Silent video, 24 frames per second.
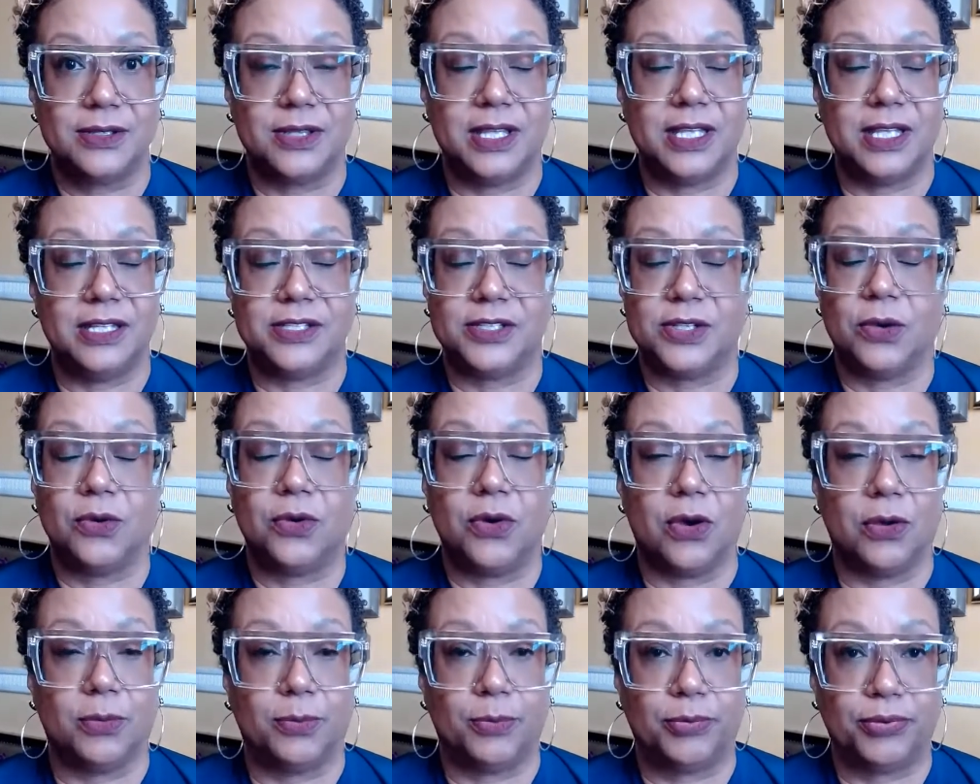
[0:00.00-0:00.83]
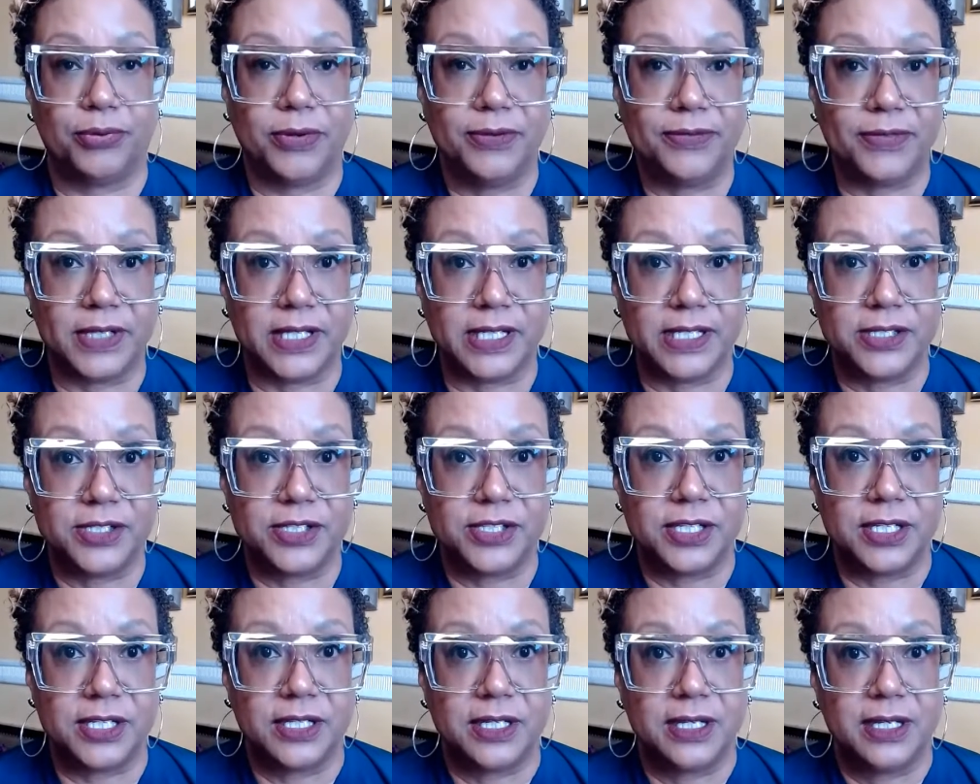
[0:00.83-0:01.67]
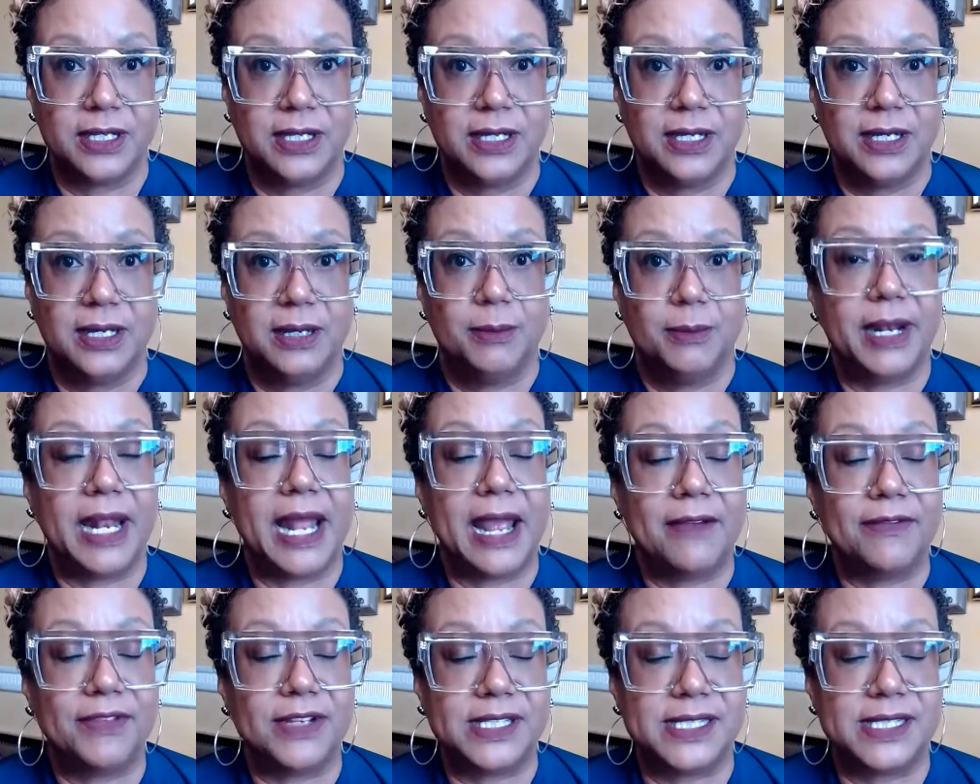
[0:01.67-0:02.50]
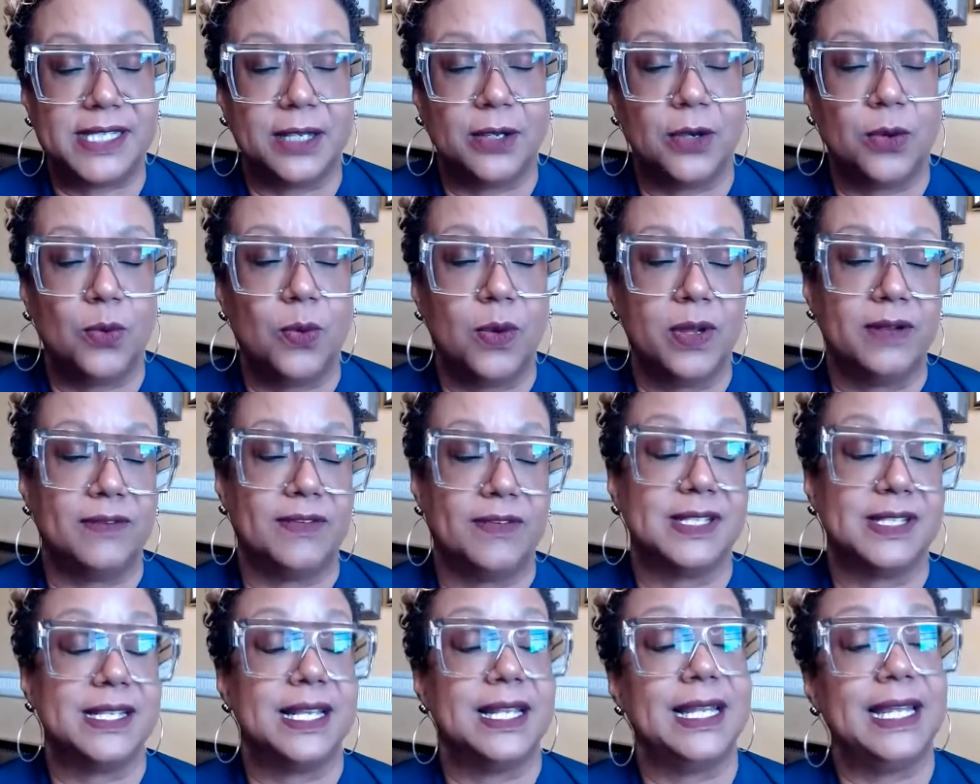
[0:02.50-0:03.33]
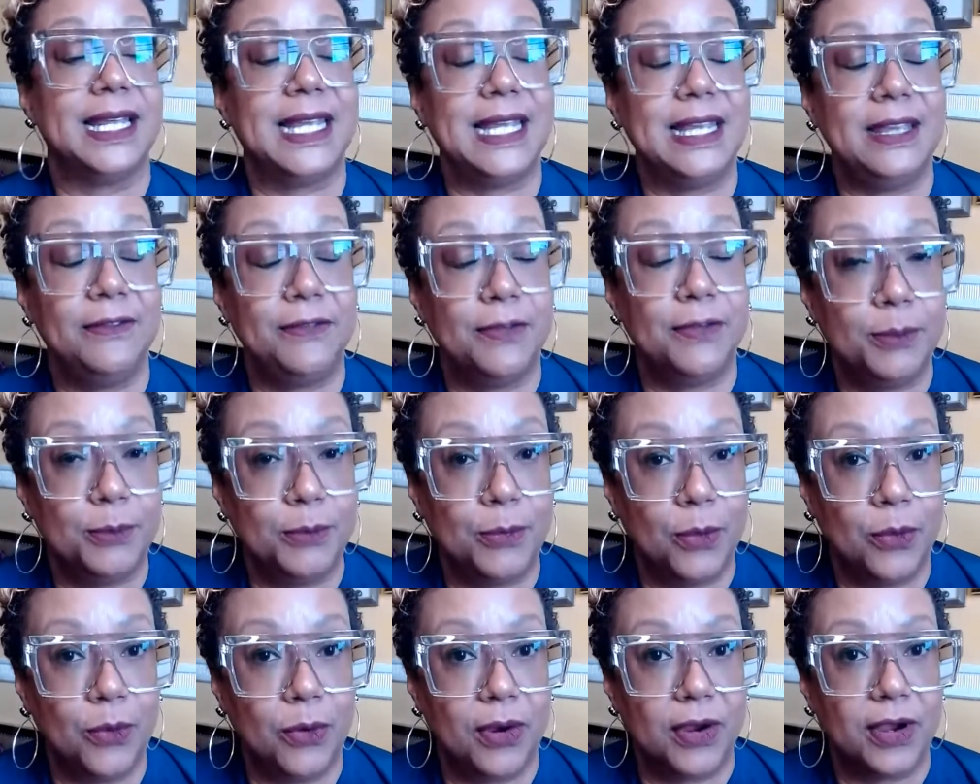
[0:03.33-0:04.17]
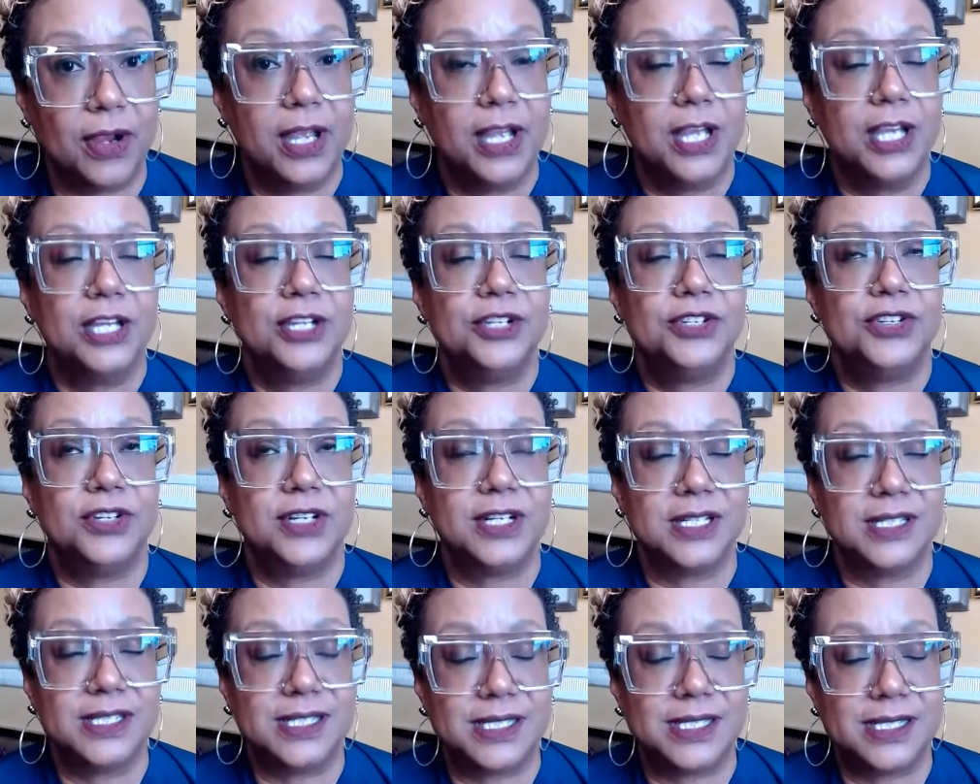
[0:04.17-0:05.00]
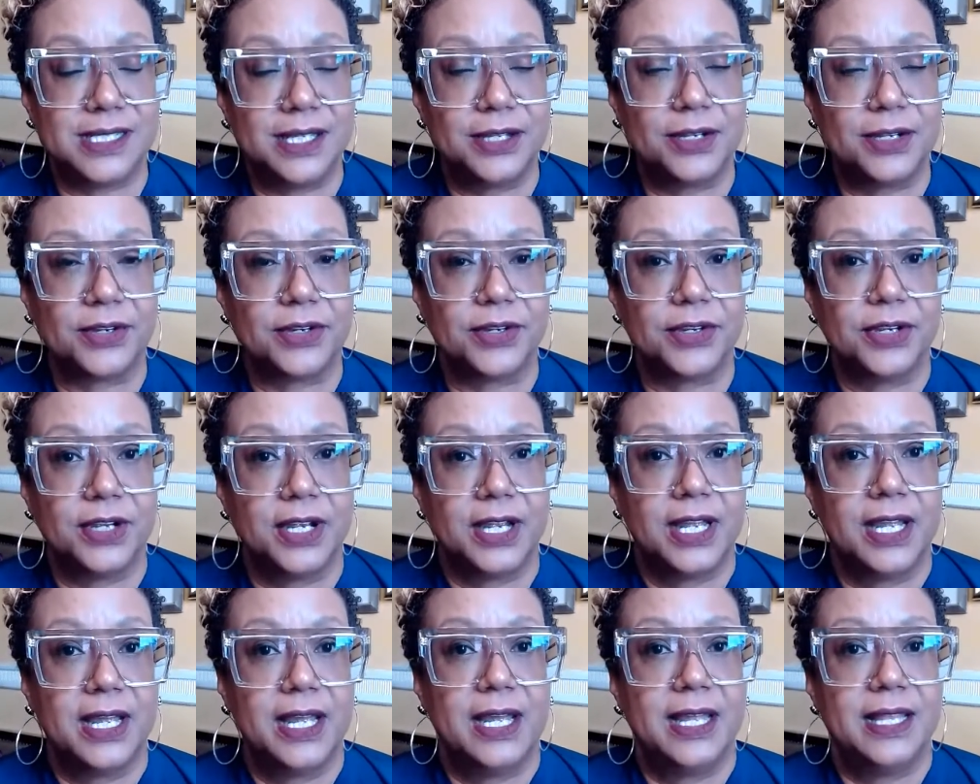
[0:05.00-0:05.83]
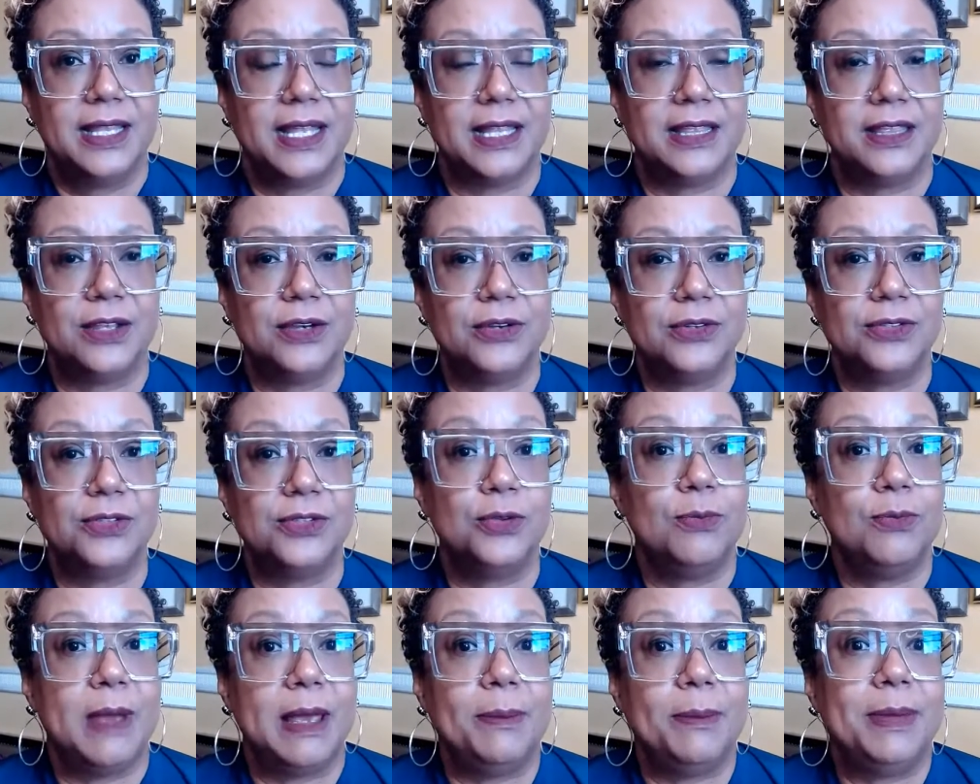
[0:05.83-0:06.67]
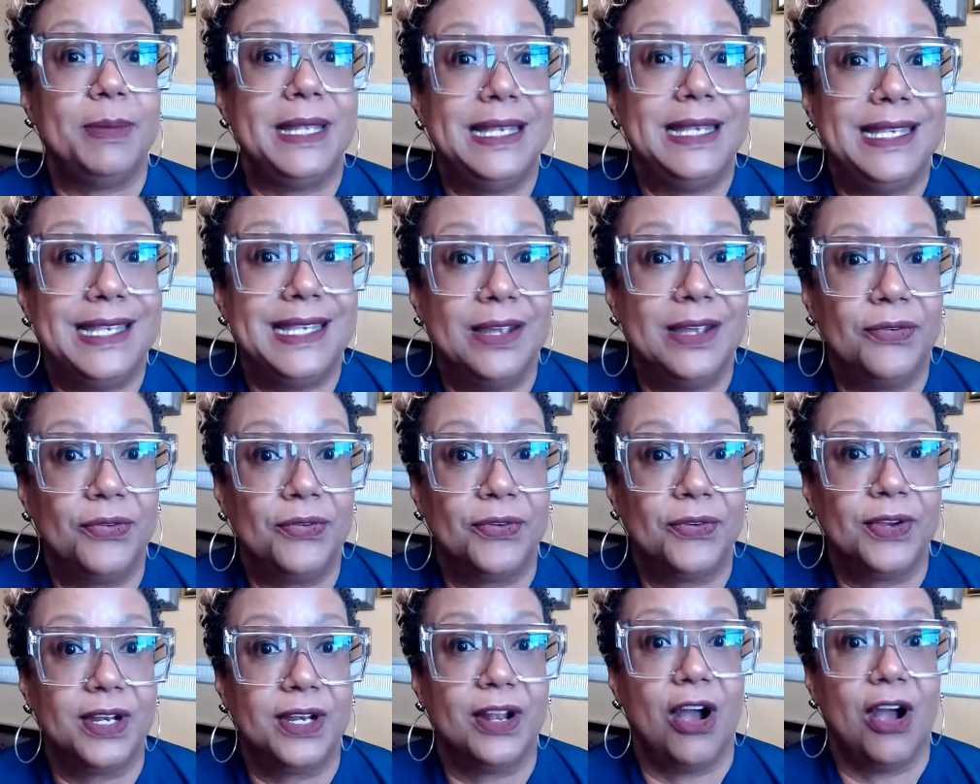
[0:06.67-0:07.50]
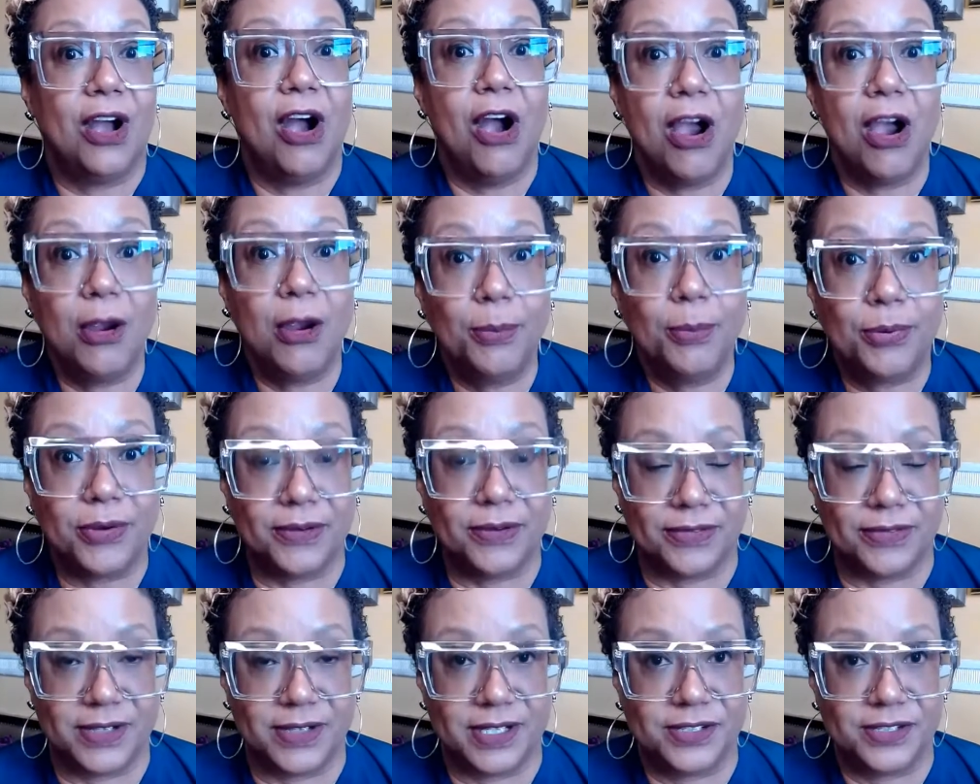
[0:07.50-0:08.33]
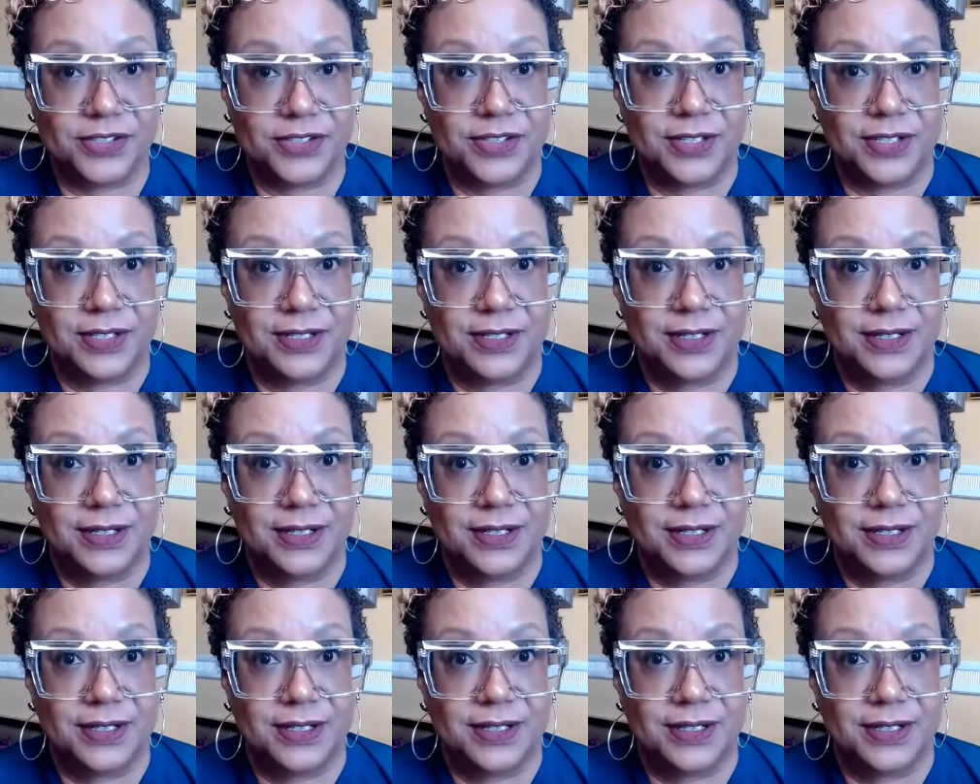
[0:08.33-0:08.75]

the so-called privileged, but every single one of us, and even more to consider that those who may be different are privileged,